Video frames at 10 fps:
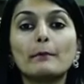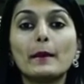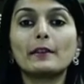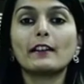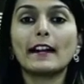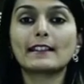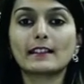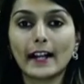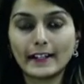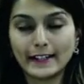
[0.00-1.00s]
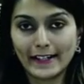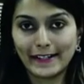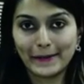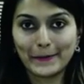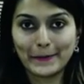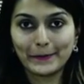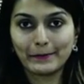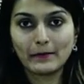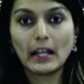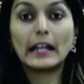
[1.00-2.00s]
memorized content.
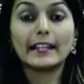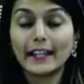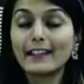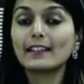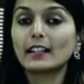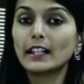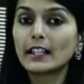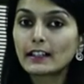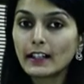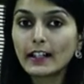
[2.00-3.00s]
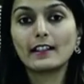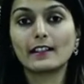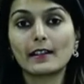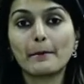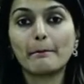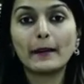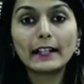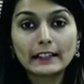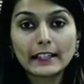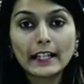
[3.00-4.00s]
Yes, it is,
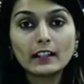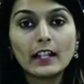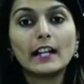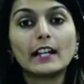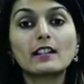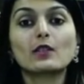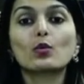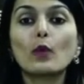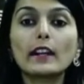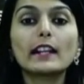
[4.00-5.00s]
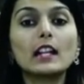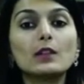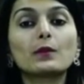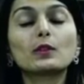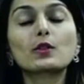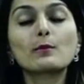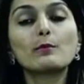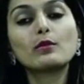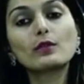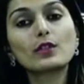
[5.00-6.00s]
but then it is very helpful to
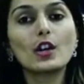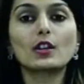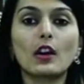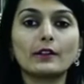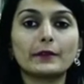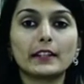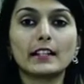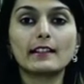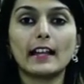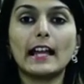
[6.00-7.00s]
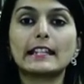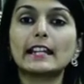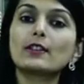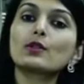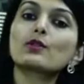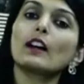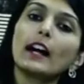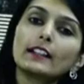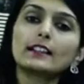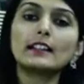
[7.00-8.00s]
boost your confidence and take you to
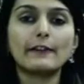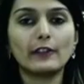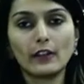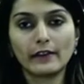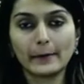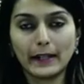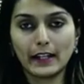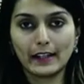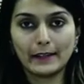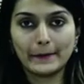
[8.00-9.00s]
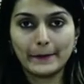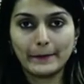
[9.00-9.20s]
another level of speaking.